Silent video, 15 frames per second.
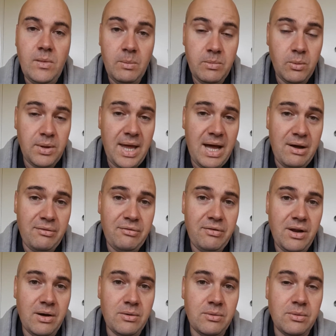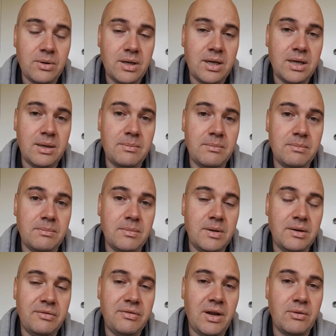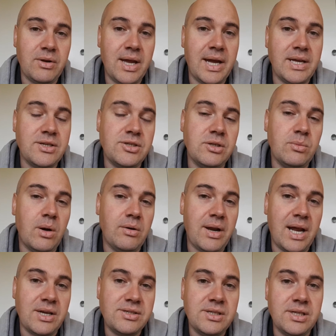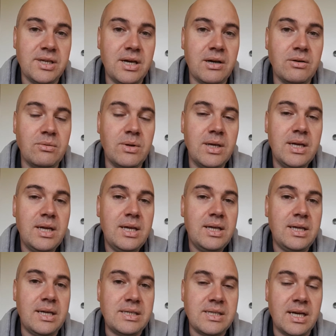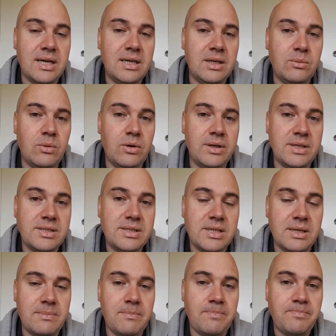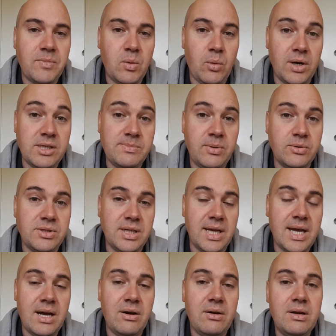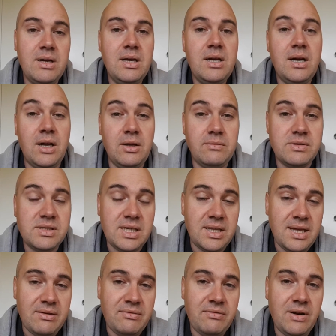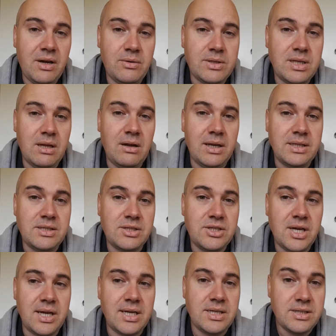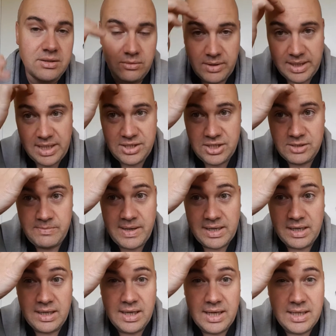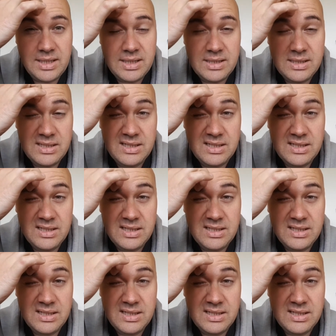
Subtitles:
But without a flow gauge, you won't actually know exactly what it's putting out. And obviously that flow is likely to change. Oh, that itch is back again.